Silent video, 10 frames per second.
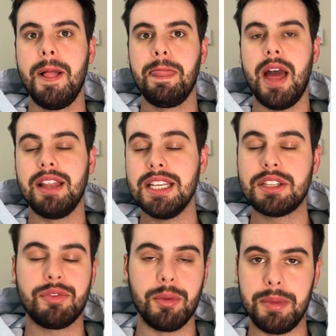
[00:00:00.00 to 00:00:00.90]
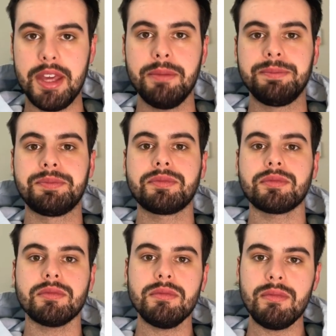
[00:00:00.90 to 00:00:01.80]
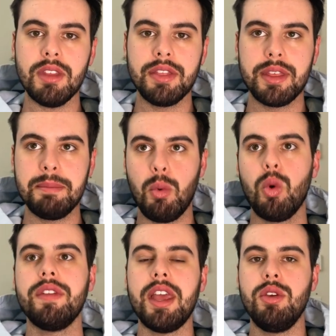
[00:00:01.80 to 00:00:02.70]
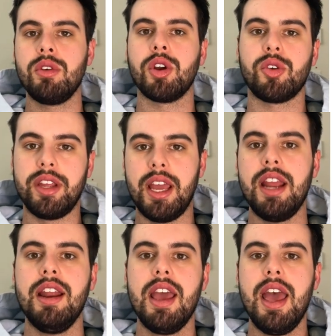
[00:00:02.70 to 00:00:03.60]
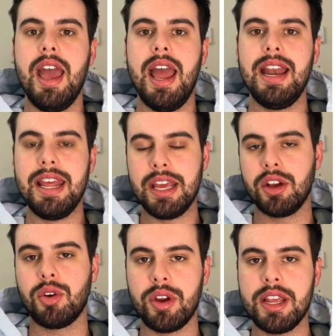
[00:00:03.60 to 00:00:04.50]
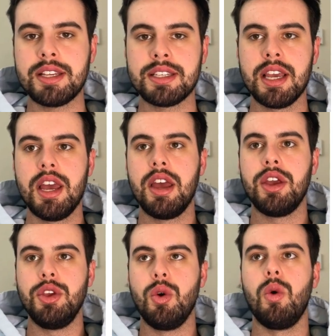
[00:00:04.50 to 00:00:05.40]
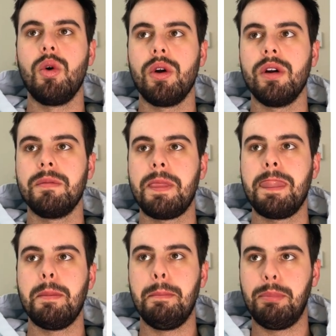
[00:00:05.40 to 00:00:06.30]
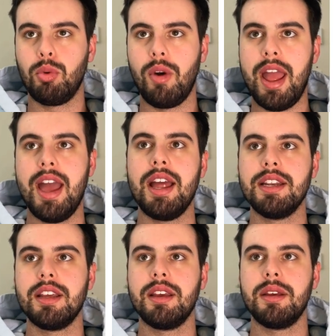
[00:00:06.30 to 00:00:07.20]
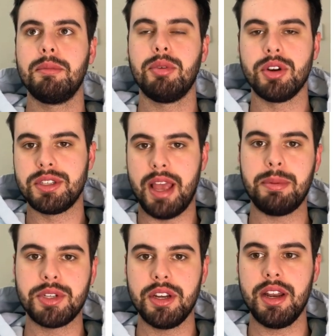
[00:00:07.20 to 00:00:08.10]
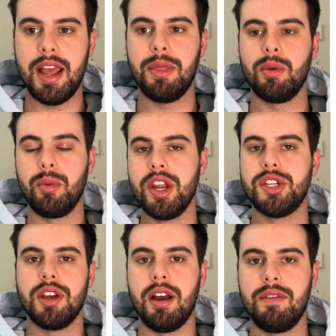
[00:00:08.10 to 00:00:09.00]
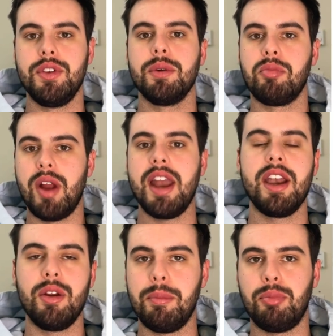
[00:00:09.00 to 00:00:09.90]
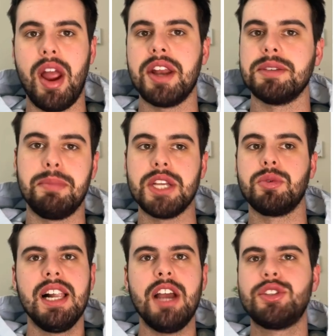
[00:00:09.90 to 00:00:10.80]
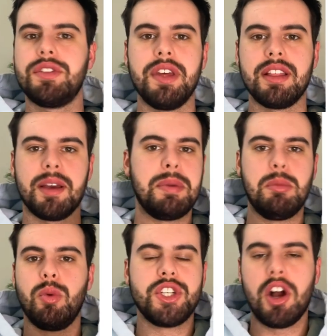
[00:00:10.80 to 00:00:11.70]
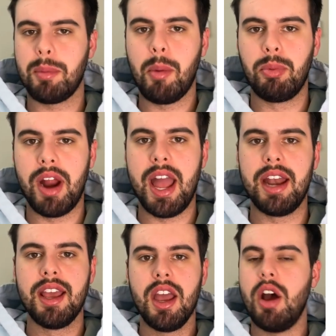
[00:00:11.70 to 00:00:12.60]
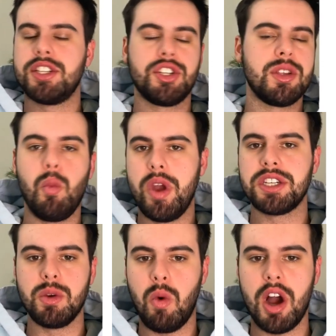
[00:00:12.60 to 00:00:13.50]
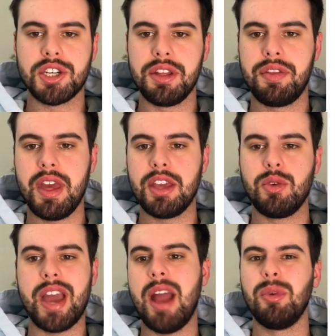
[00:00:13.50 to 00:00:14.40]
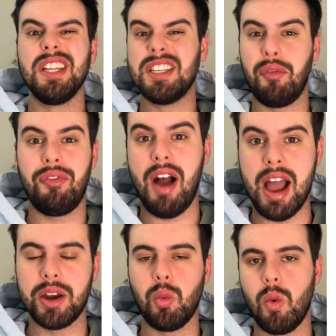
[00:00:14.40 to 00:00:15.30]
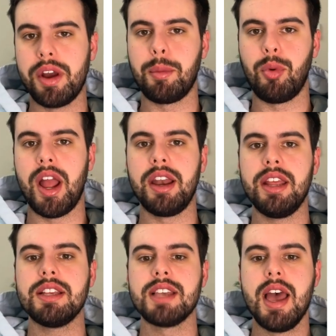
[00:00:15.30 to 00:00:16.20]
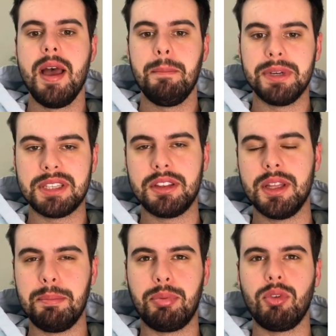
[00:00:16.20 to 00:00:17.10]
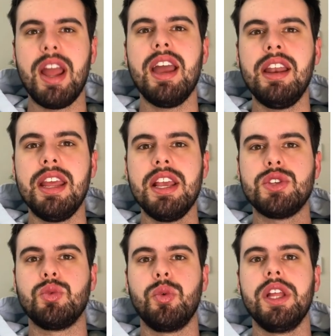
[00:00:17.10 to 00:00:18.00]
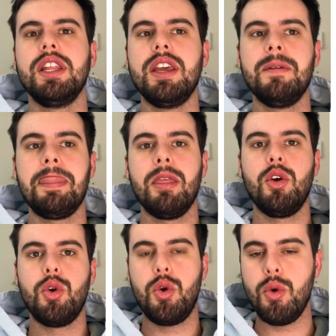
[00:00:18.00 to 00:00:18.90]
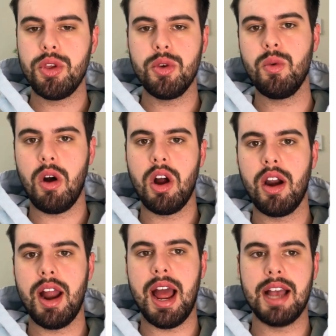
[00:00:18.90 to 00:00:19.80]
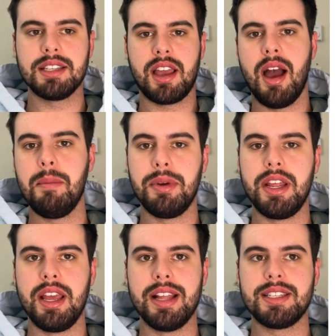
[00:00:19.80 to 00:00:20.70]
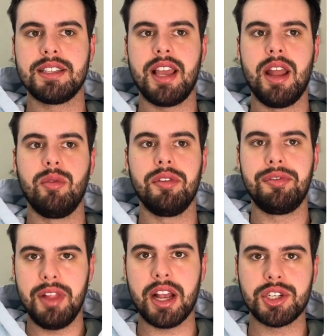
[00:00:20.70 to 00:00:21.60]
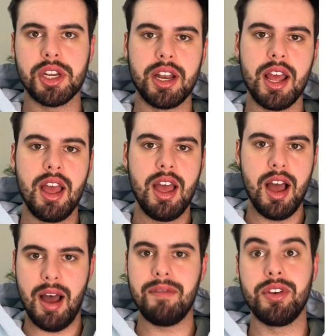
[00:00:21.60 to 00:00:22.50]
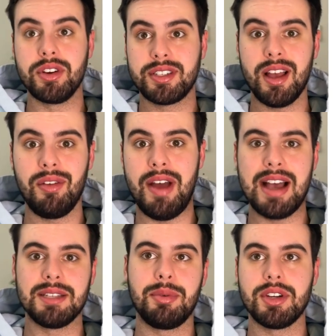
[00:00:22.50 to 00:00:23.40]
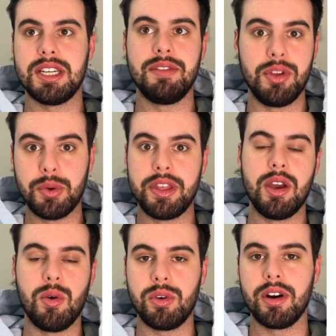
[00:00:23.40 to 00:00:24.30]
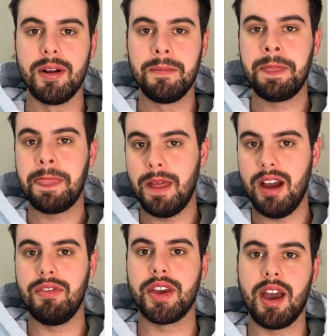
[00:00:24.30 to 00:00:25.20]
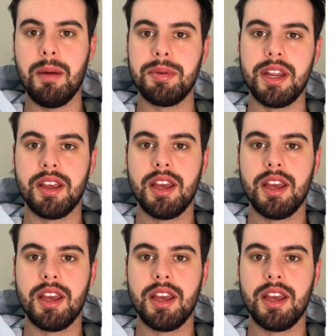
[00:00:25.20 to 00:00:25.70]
at least for me, the more that you can create and increase your brand perception and the reach of your brand. I know brand is a buzzword. I used to think like people would talk about brand, it's just some wishy-washy thing. You can't really define what a brand is, but the brand is really who you are as a company. It's a reflection of yourself as a person if you're the owner of the company.